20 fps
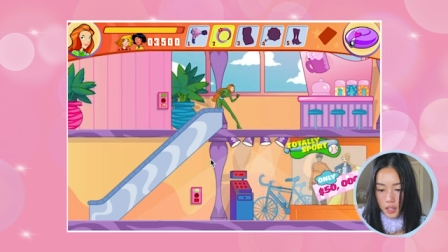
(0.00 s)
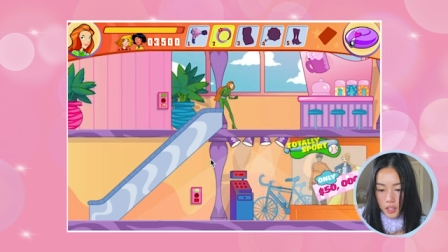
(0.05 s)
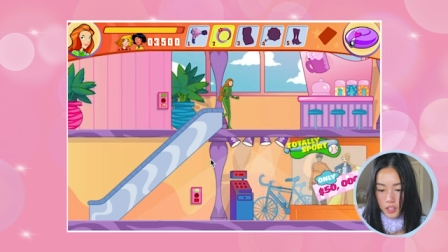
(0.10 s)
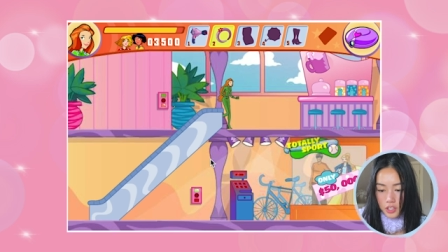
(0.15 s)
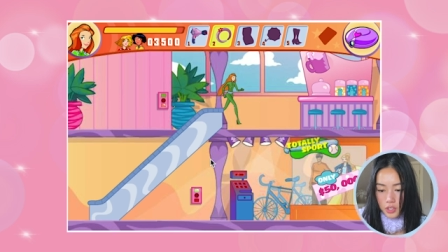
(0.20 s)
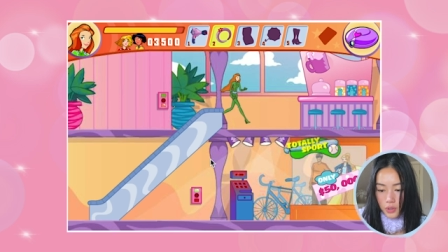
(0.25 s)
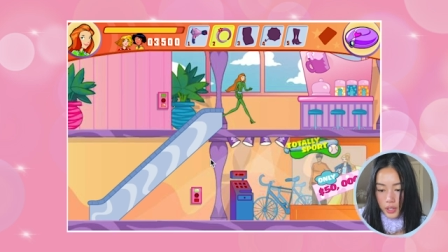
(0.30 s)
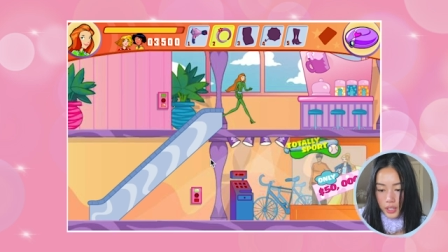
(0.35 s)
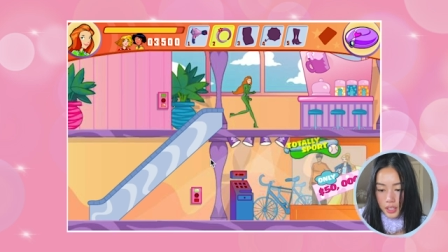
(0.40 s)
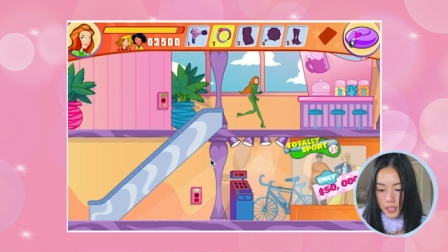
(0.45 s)

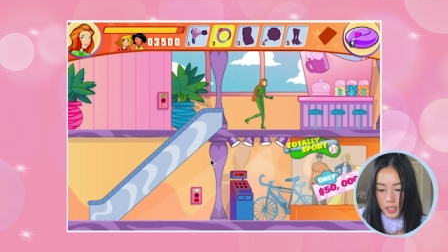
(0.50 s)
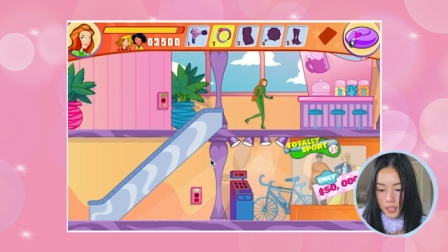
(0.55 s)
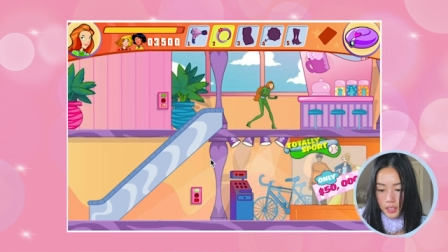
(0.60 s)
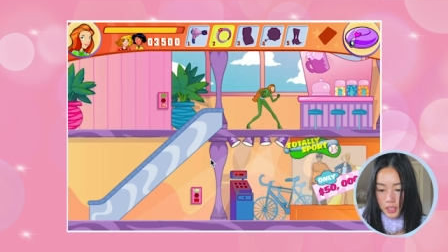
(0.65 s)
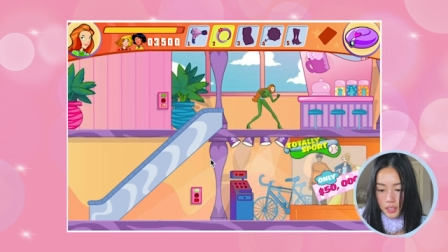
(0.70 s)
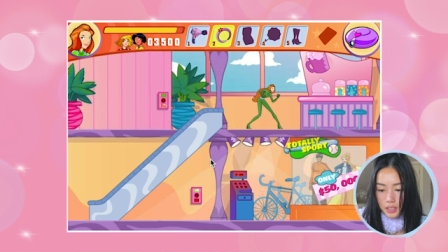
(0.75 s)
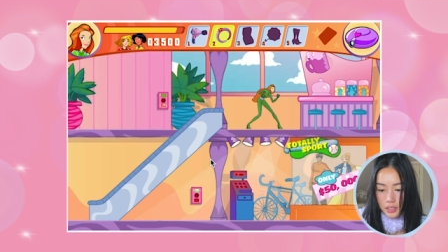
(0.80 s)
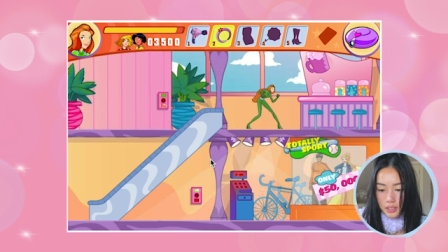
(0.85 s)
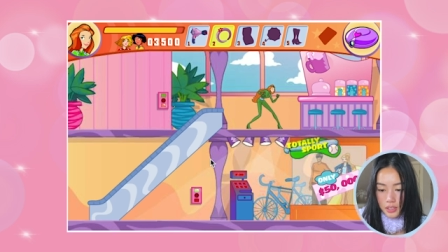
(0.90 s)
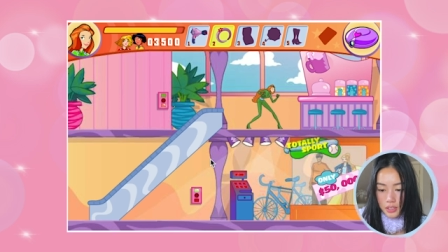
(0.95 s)
Do I need
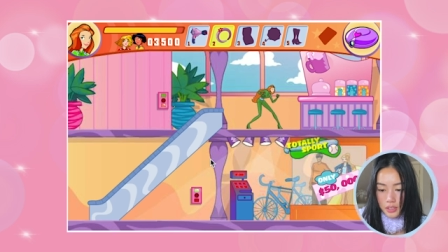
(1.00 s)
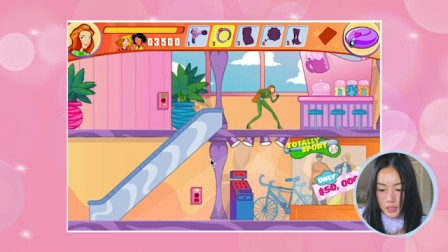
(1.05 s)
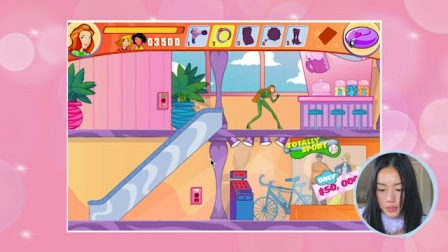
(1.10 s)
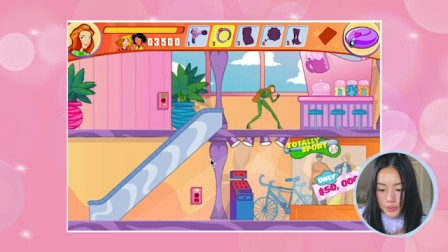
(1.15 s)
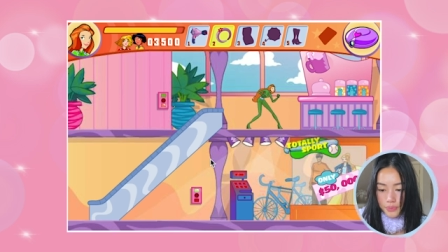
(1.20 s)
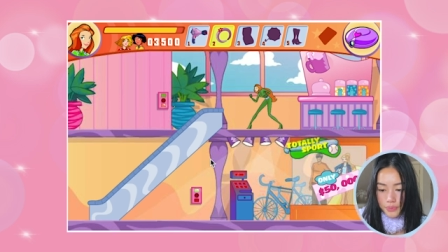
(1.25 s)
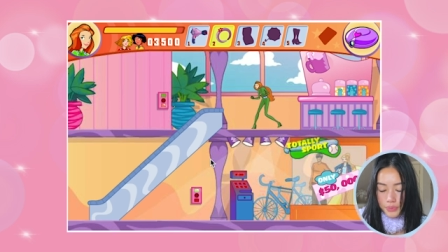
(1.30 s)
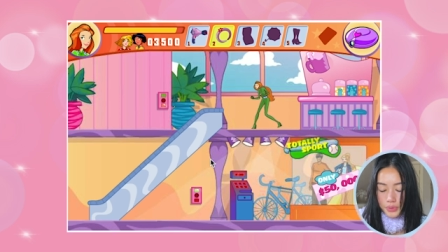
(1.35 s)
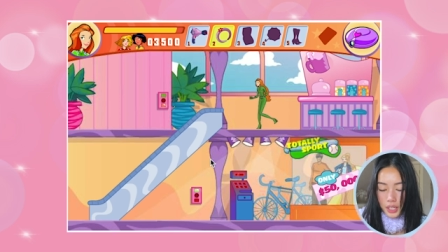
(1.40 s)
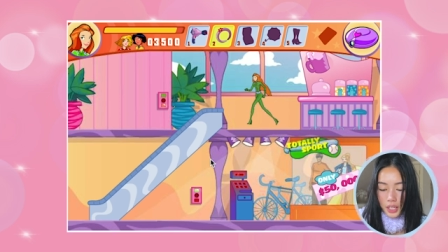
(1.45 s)
this?
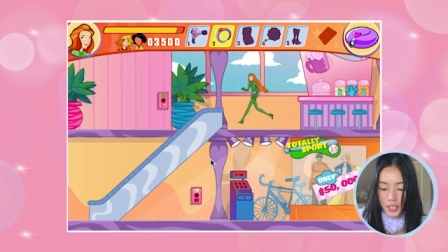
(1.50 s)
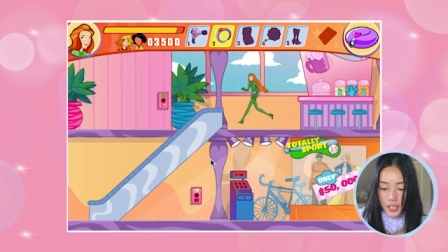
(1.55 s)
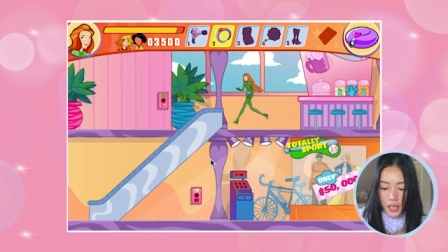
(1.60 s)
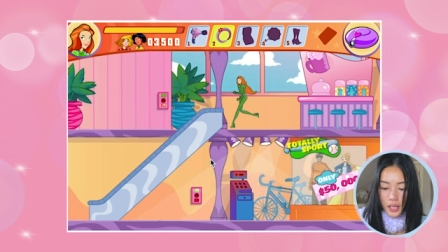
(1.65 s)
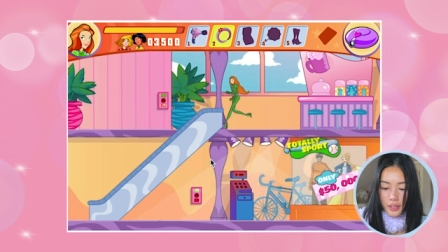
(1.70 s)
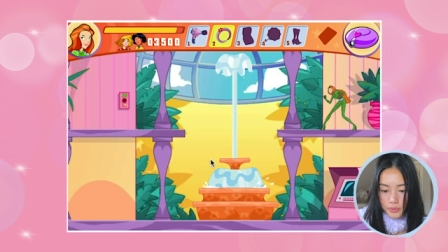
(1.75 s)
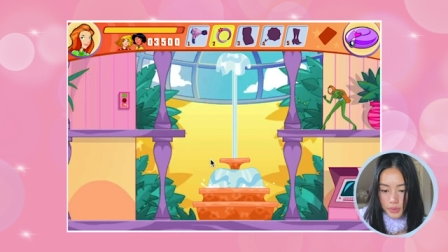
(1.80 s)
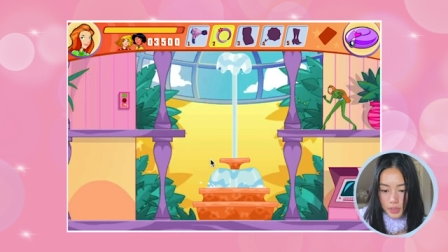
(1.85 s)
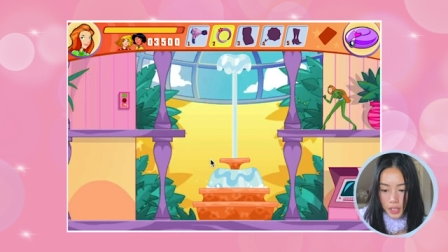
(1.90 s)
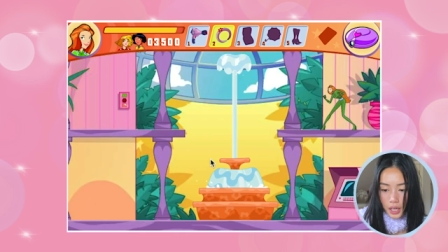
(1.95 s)
Not
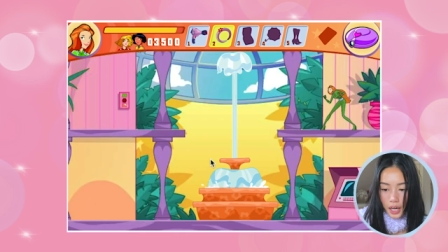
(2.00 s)
yet.